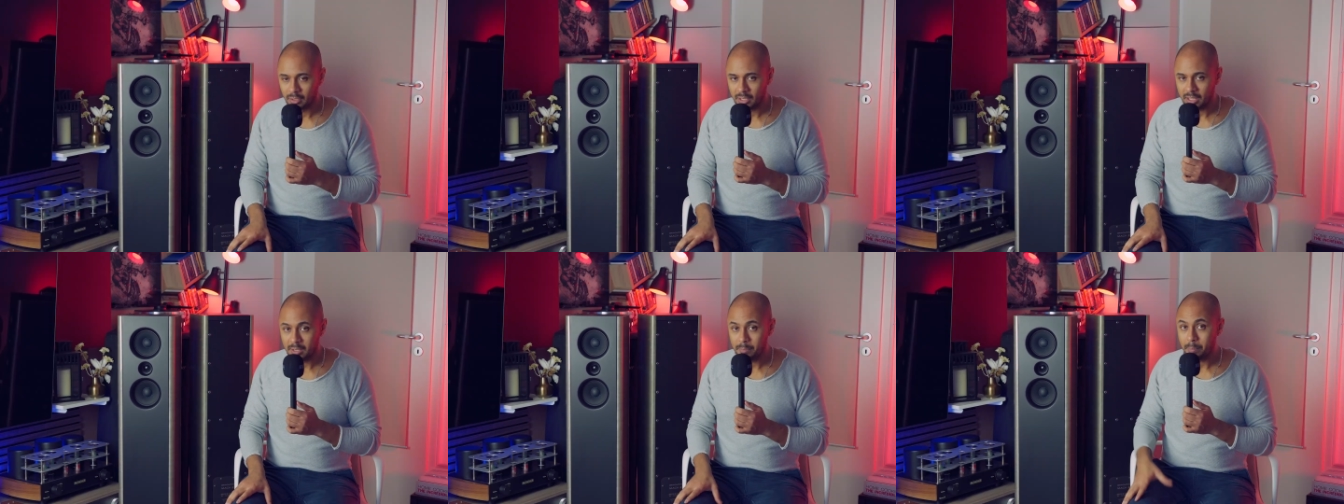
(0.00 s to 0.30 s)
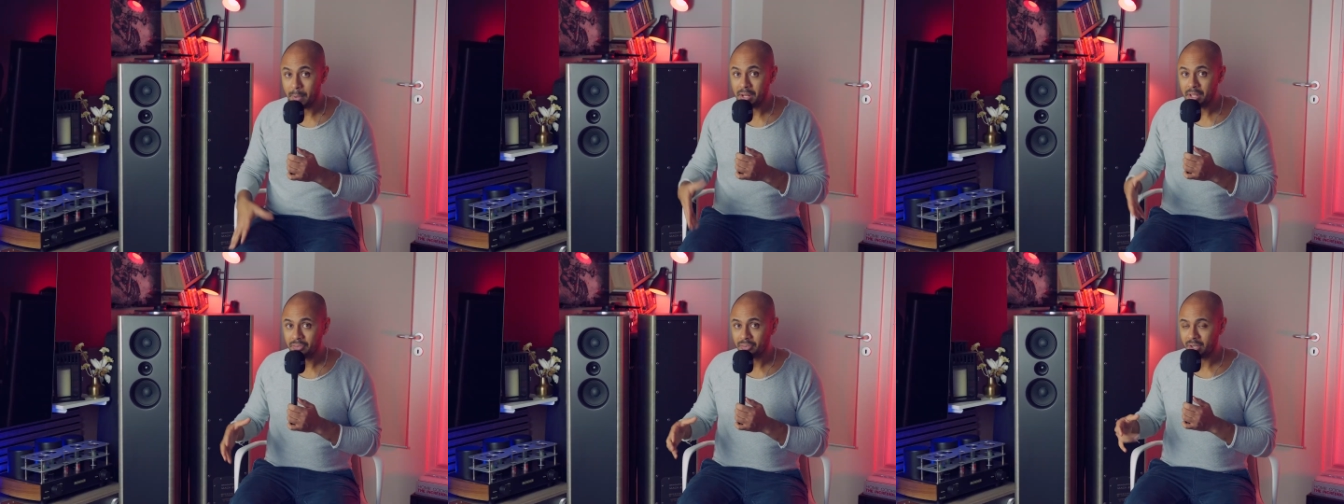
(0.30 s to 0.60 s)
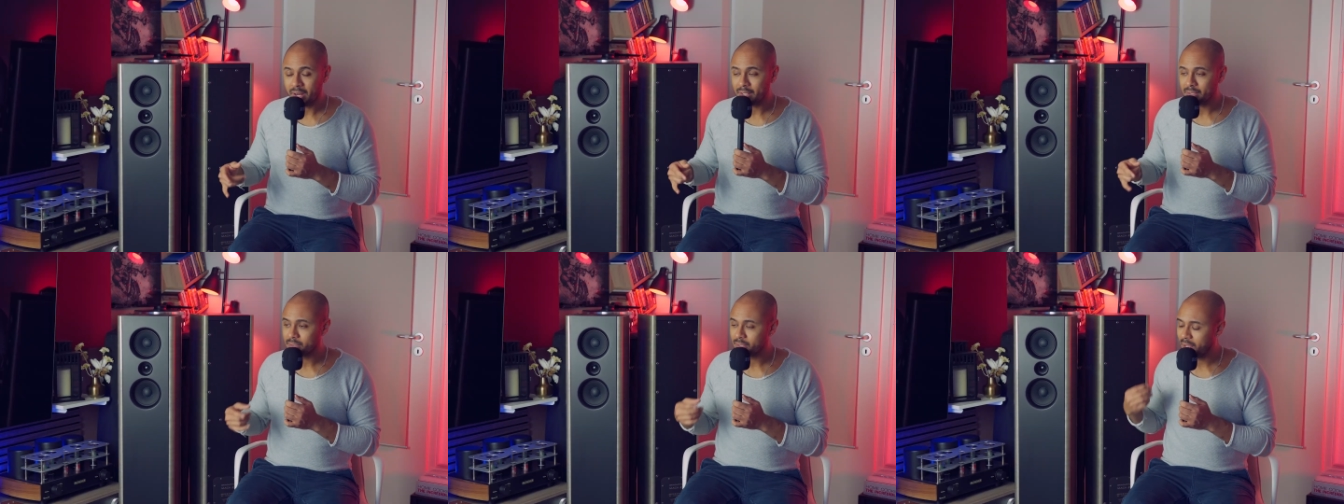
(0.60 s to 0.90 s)
In many
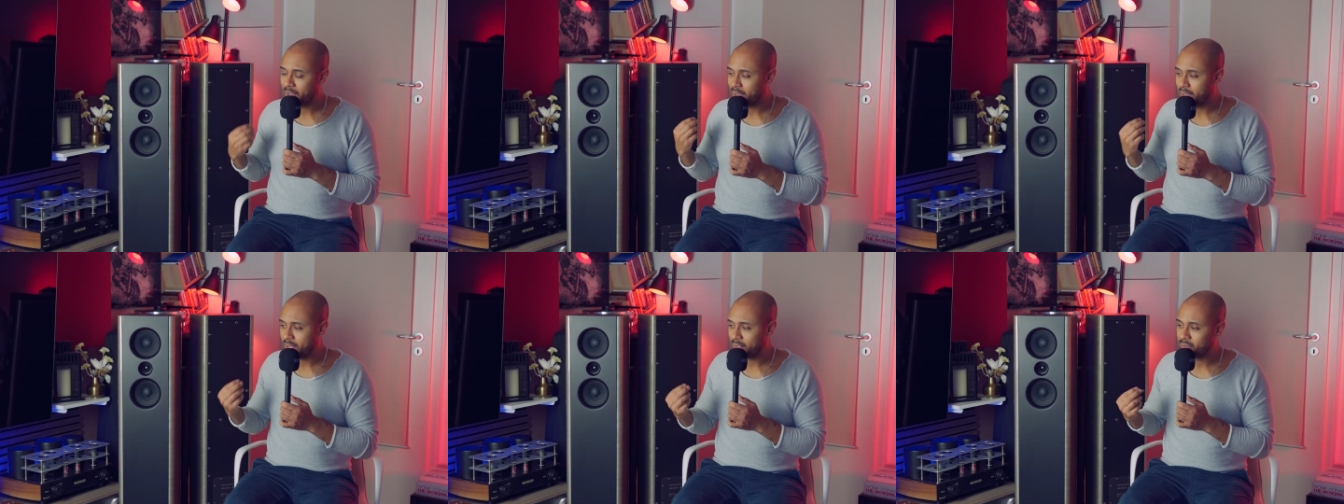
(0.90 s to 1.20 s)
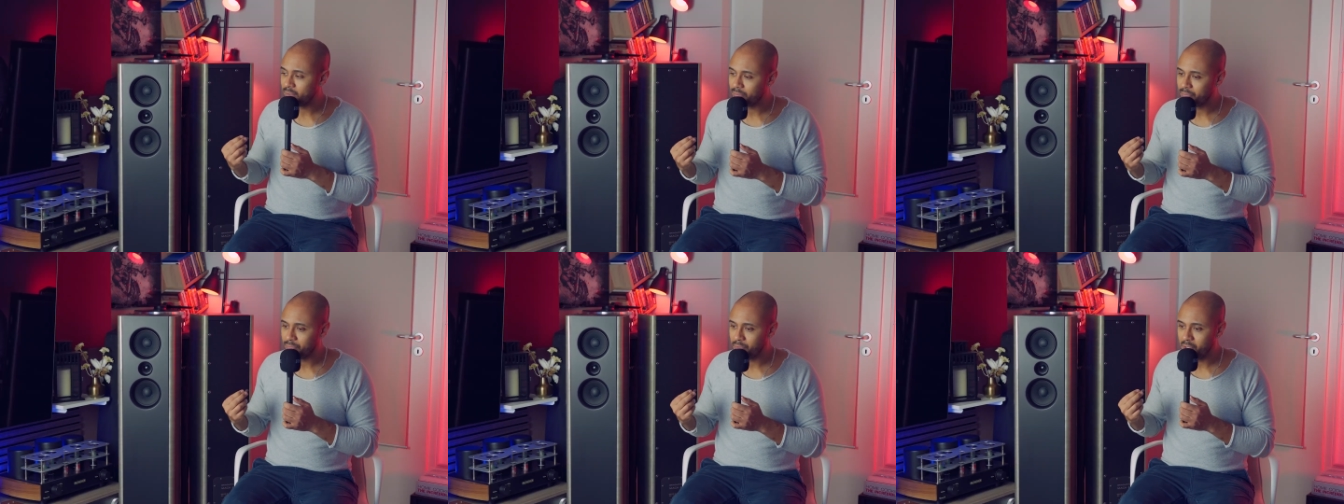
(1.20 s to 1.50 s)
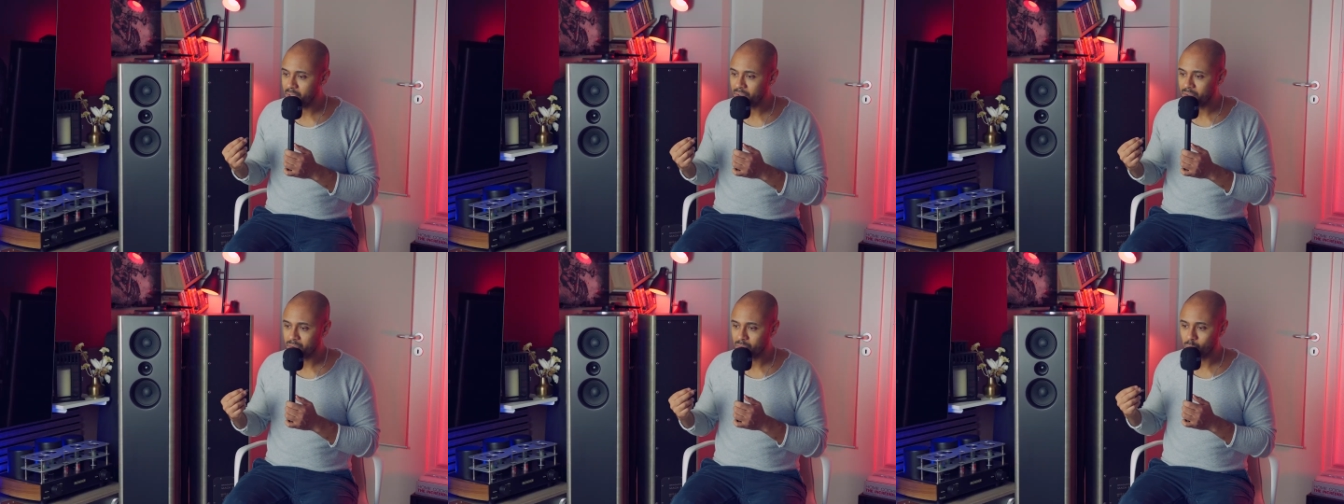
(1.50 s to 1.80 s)
tracks I had the
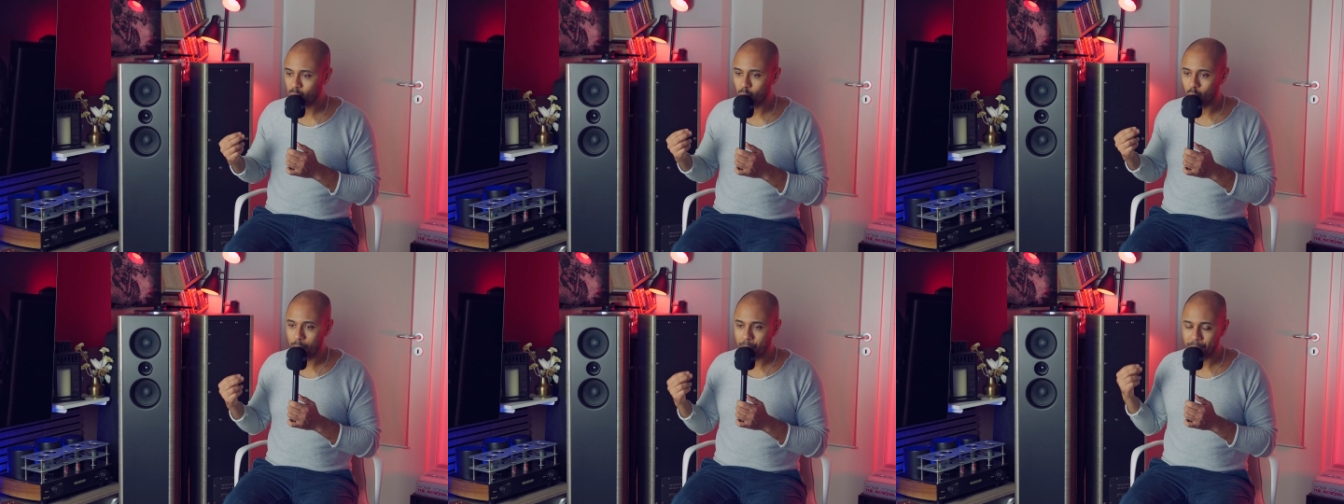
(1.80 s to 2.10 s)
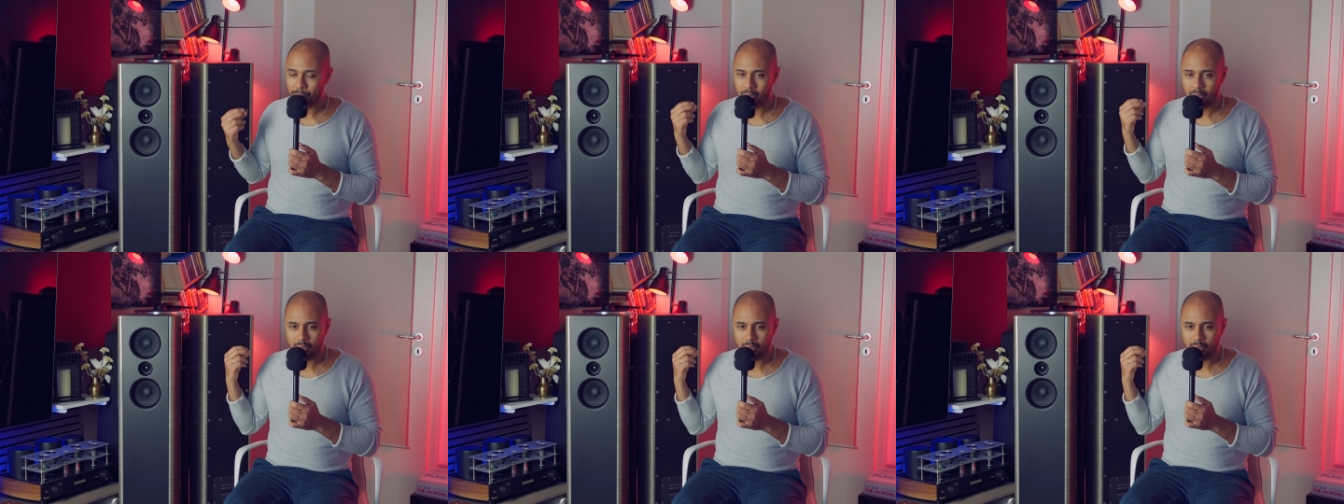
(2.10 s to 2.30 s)
feelings to